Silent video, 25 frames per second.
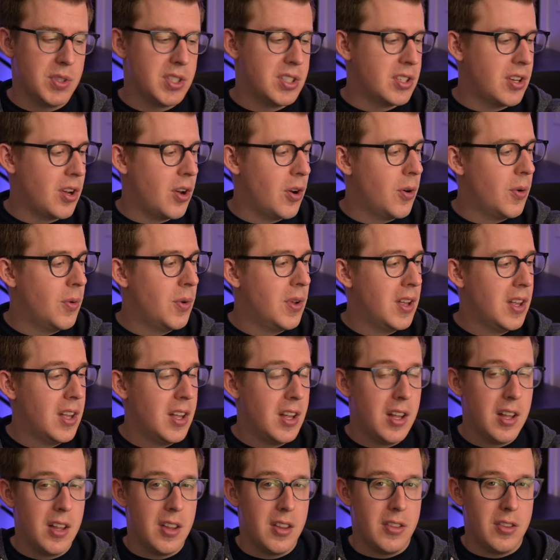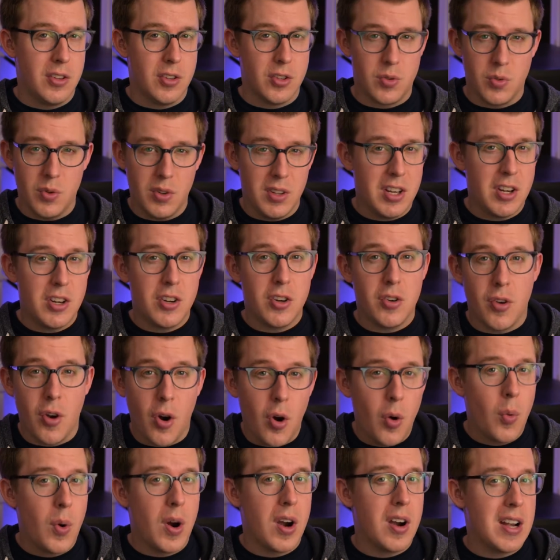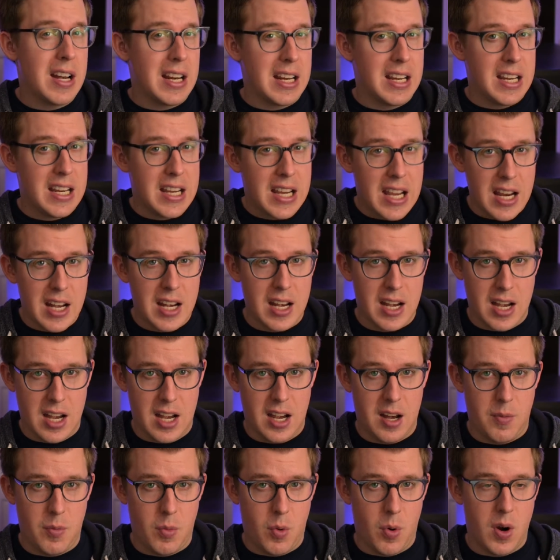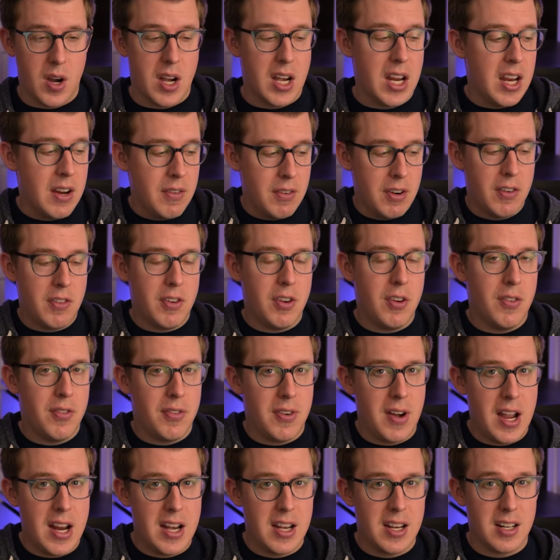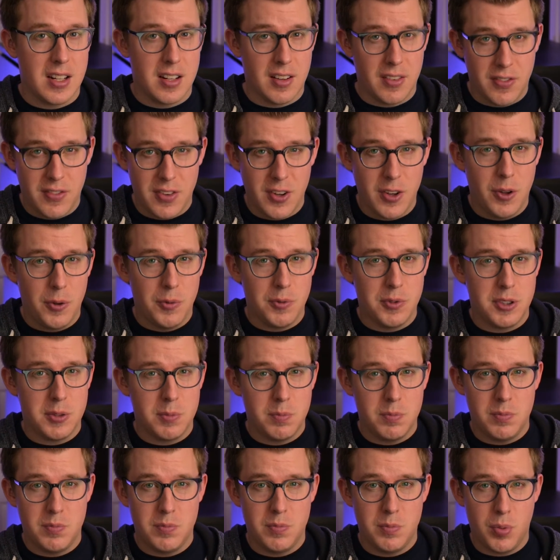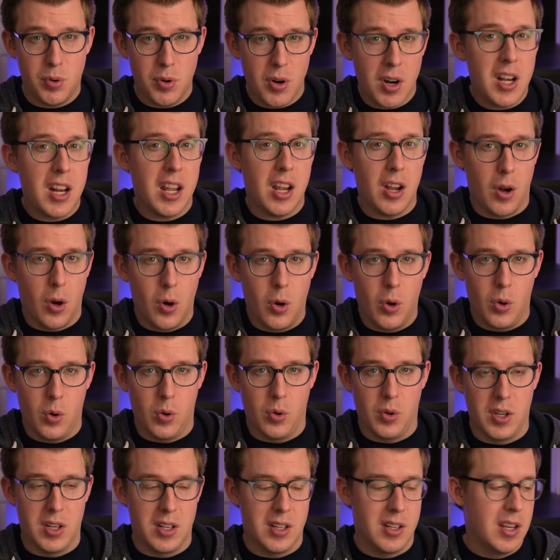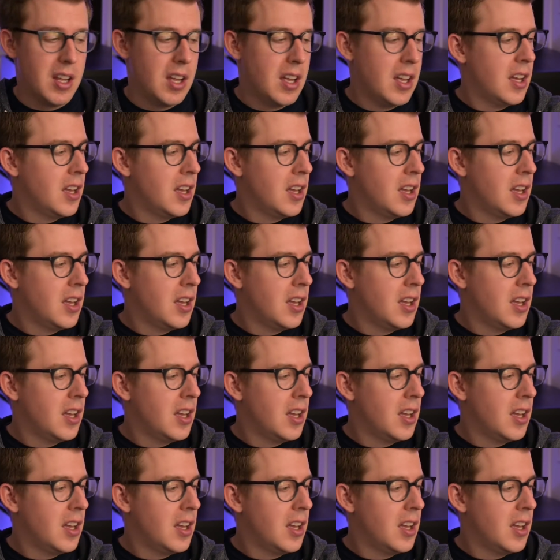So there's really nowhere to get it anymore. And even if you find it, the film's pretty old. And,